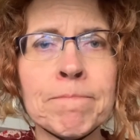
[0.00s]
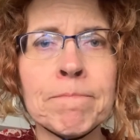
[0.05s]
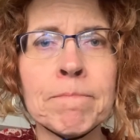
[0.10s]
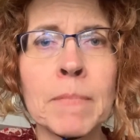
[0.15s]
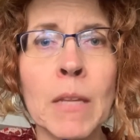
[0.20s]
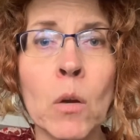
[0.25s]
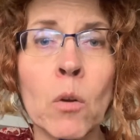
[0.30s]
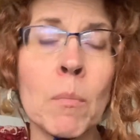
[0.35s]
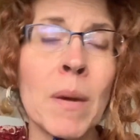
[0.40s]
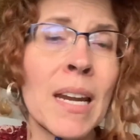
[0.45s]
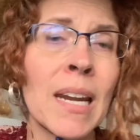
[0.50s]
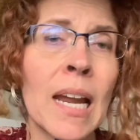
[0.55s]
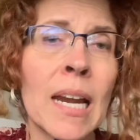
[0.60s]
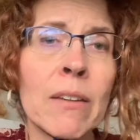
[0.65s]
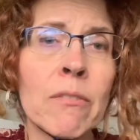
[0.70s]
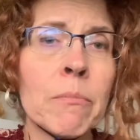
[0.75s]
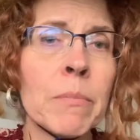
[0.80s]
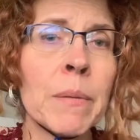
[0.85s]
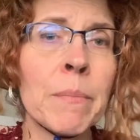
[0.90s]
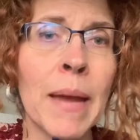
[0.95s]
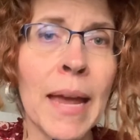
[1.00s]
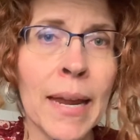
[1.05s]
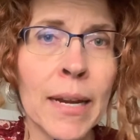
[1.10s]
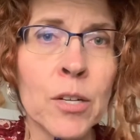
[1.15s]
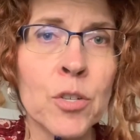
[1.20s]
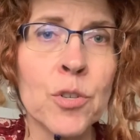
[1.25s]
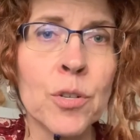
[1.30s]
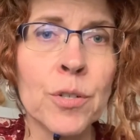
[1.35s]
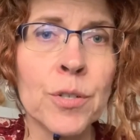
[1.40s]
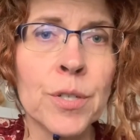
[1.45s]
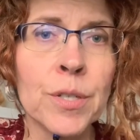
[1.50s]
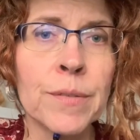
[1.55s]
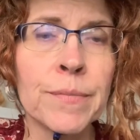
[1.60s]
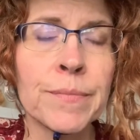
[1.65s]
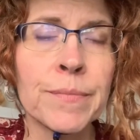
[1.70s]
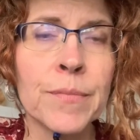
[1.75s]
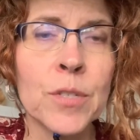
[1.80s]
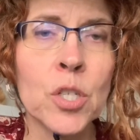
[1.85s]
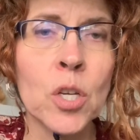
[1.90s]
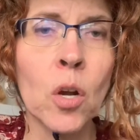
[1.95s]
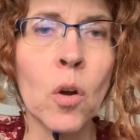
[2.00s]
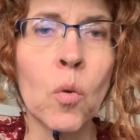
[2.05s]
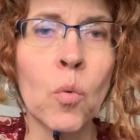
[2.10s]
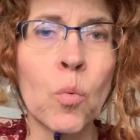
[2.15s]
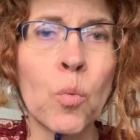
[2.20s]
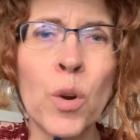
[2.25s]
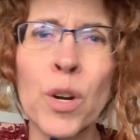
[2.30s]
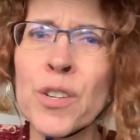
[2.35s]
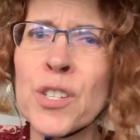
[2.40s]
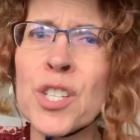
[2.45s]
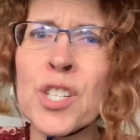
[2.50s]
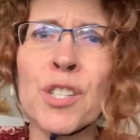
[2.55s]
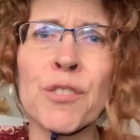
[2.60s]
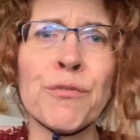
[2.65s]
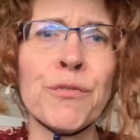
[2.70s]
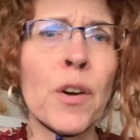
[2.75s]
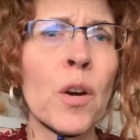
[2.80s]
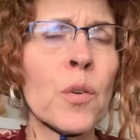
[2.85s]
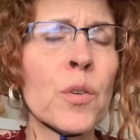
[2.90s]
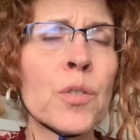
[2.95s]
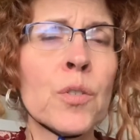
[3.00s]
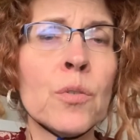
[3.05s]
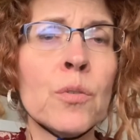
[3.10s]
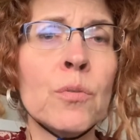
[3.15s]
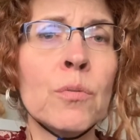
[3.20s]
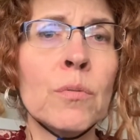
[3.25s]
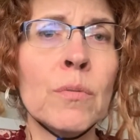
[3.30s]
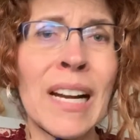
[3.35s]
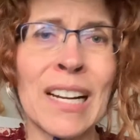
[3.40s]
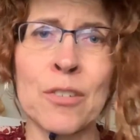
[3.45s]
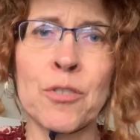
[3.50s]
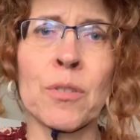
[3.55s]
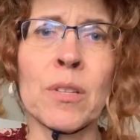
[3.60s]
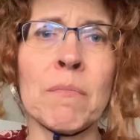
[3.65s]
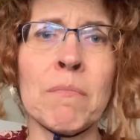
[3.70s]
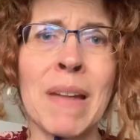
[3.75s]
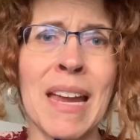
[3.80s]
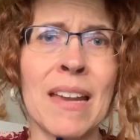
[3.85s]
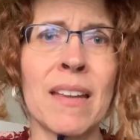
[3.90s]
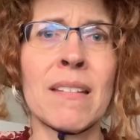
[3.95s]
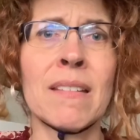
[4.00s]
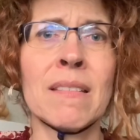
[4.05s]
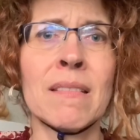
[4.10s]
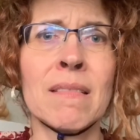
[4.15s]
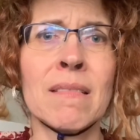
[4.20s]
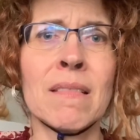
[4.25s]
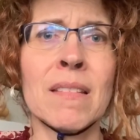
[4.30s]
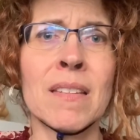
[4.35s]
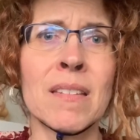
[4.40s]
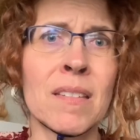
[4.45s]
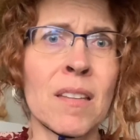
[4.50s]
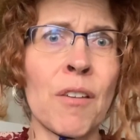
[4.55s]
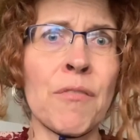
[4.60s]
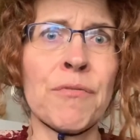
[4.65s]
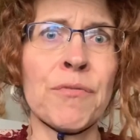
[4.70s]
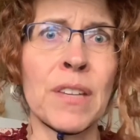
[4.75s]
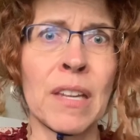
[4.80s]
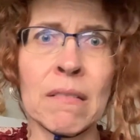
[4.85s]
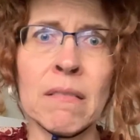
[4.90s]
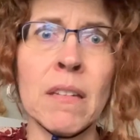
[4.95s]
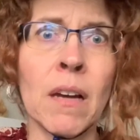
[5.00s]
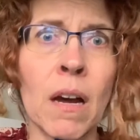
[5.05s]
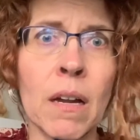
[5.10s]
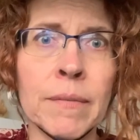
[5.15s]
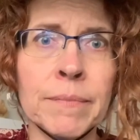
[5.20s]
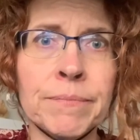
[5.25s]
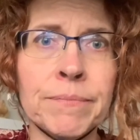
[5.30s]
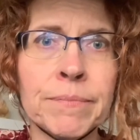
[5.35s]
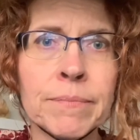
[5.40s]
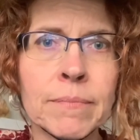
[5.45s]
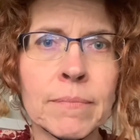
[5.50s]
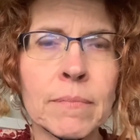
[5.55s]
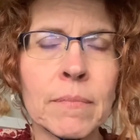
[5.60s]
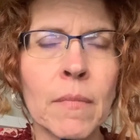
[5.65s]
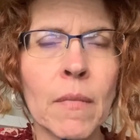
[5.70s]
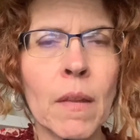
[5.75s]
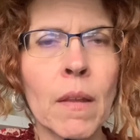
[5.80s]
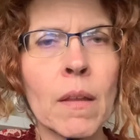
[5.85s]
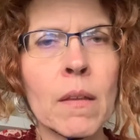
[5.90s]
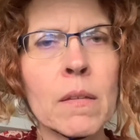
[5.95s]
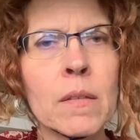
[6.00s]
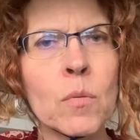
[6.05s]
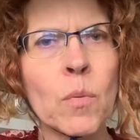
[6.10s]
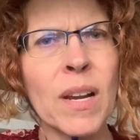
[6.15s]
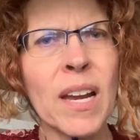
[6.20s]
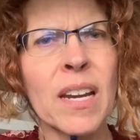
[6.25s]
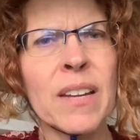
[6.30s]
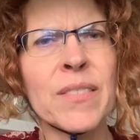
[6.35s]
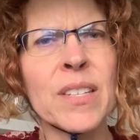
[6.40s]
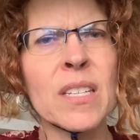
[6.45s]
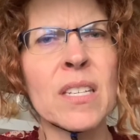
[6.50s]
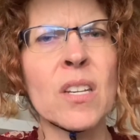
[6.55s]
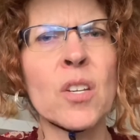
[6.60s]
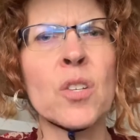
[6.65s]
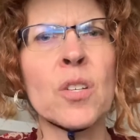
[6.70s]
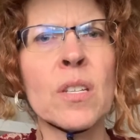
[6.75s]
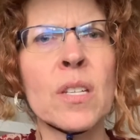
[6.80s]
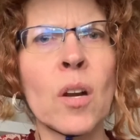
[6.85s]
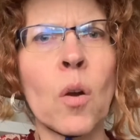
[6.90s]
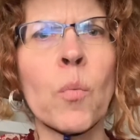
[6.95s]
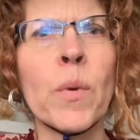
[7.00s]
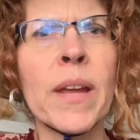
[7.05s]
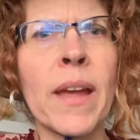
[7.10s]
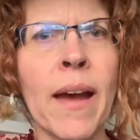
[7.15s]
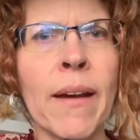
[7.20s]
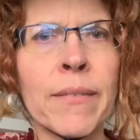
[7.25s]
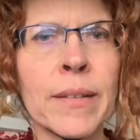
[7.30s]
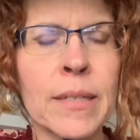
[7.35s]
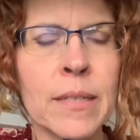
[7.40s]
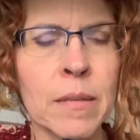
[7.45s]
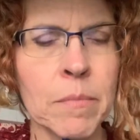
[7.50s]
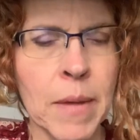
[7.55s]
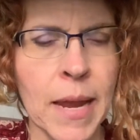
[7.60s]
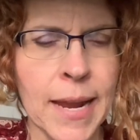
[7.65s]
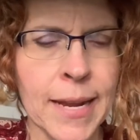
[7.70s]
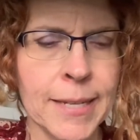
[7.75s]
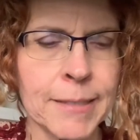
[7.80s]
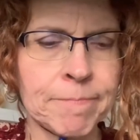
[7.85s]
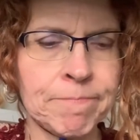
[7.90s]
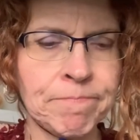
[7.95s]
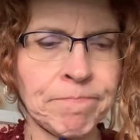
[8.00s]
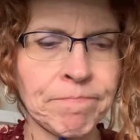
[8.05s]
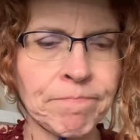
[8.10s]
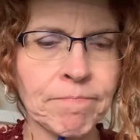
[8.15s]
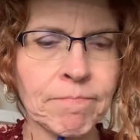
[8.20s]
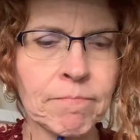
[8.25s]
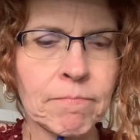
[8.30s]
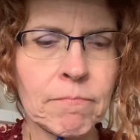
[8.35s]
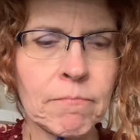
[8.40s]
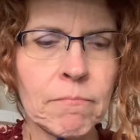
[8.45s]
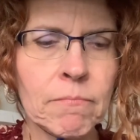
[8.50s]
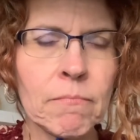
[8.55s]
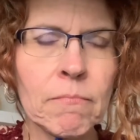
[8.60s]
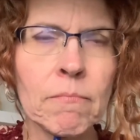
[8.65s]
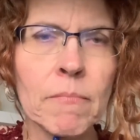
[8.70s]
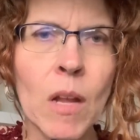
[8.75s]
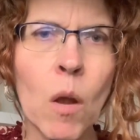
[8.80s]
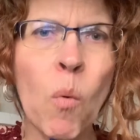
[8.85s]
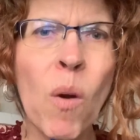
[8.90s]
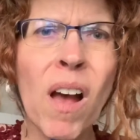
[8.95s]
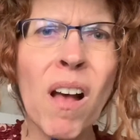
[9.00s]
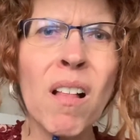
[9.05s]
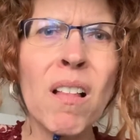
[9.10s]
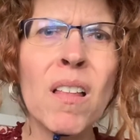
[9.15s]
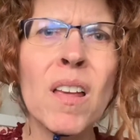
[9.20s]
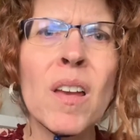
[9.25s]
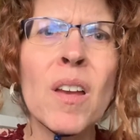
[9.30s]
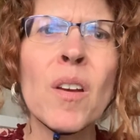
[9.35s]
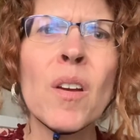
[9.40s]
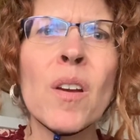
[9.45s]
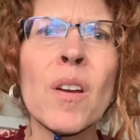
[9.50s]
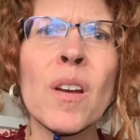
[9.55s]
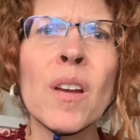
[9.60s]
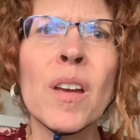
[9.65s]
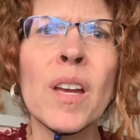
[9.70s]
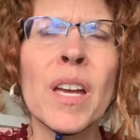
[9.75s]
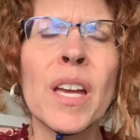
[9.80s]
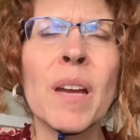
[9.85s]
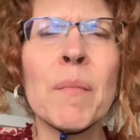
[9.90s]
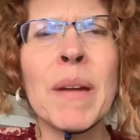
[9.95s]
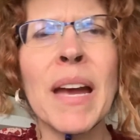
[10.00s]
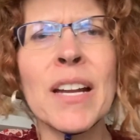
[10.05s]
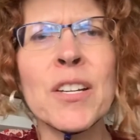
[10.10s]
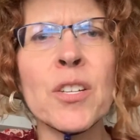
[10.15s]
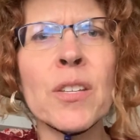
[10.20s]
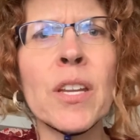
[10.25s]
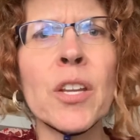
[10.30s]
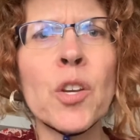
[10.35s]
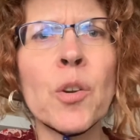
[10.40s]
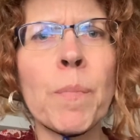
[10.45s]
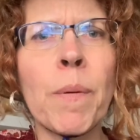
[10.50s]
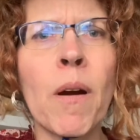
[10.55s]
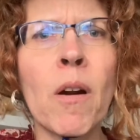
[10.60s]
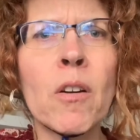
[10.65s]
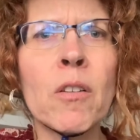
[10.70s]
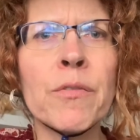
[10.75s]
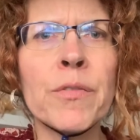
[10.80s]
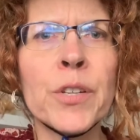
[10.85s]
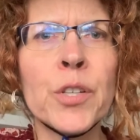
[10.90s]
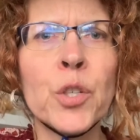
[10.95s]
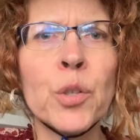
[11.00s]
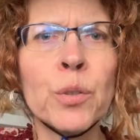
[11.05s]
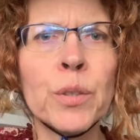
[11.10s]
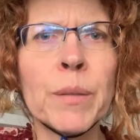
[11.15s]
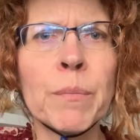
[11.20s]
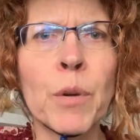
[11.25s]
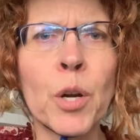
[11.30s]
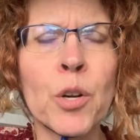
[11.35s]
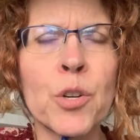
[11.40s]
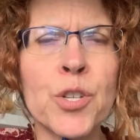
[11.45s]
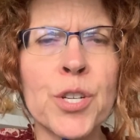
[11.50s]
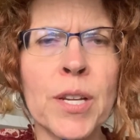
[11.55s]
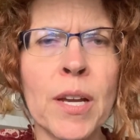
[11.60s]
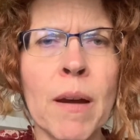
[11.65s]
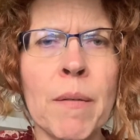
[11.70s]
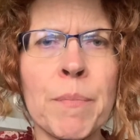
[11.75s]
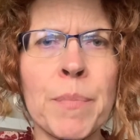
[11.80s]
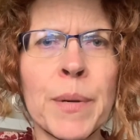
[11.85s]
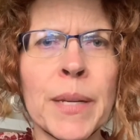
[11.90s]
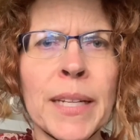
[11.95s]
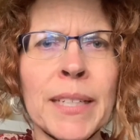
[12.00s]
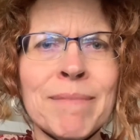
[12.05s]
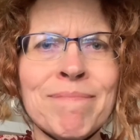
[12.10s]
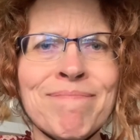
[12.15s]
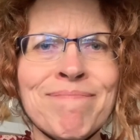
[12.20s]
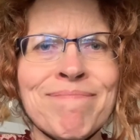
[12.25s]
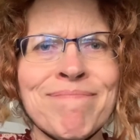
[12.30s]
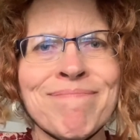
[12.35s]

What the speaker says: We might not even be managers. So we're just the folks who actually make the stuff get done. So what kind of decisions are we having to make? Well, imagine that you're part of a newly merged company.